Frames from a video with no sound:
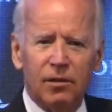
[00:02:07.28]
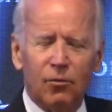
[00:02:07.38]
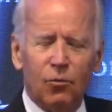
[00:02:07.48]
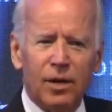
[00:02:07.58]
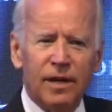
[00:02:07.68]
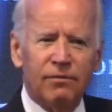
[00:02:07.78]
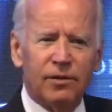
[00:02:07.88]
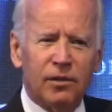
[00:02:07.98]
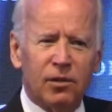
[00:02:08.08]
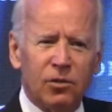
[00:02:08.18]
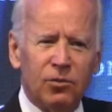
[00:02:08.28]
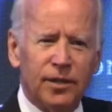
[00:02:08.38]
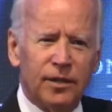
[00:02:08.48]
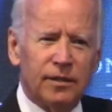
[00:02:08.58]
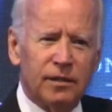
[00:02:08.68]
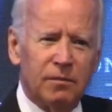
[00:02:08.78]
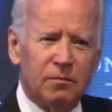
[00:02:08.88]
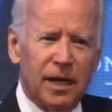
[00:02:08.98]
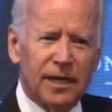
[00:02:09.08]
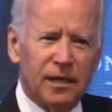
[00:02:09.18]
we've concluded,
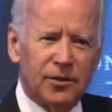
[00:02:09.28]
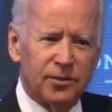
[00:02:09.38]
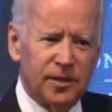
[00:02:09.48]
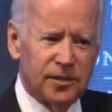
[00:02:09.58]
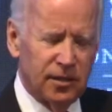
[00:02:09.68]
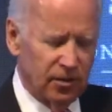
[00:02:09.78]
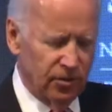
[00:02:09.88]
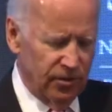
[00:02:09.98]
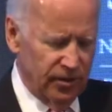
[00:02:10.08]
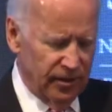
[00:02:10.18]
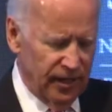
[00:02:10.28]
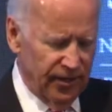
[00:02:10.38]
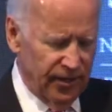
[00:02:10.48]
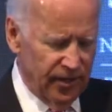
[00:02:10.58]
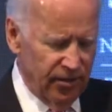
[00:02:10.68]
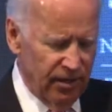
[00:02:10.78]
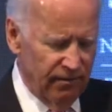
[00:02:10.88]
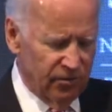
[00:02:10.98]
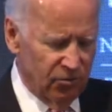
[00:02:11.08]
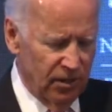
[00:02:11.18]
my country has concluded, and I think you have
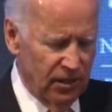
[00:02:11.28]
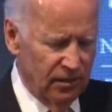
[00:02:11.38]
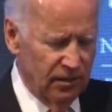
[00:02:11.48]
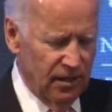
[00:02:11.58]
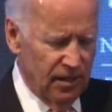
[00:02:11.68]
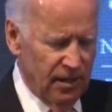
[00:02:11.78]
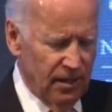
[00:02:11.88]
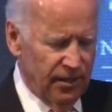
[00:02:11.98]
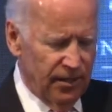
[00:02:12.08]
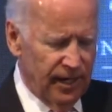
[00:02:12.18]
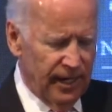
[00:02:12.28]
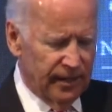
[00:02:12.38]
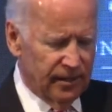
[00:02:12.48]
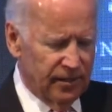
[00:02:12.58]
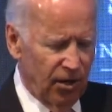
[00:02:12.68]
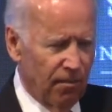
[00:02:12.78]
as well, that our